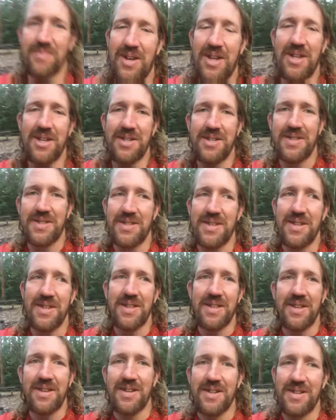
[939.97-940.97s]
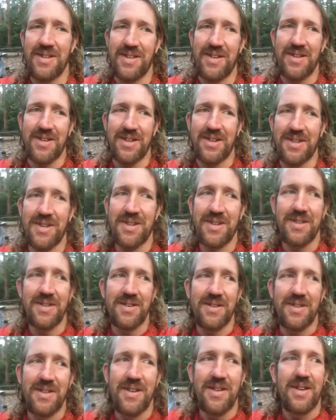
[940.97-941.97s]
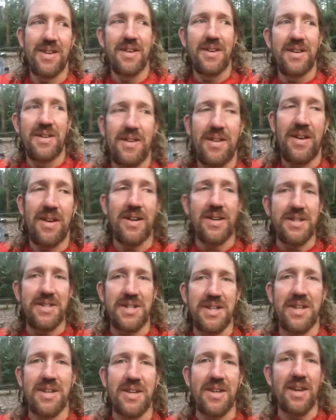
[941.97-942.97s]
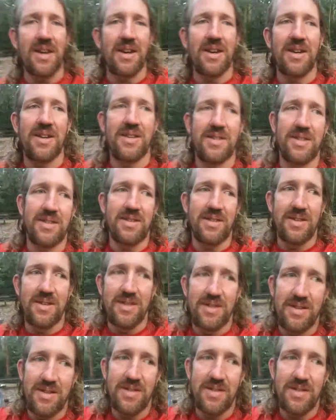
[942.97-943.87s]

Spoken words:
meters nearly in like 18Ks.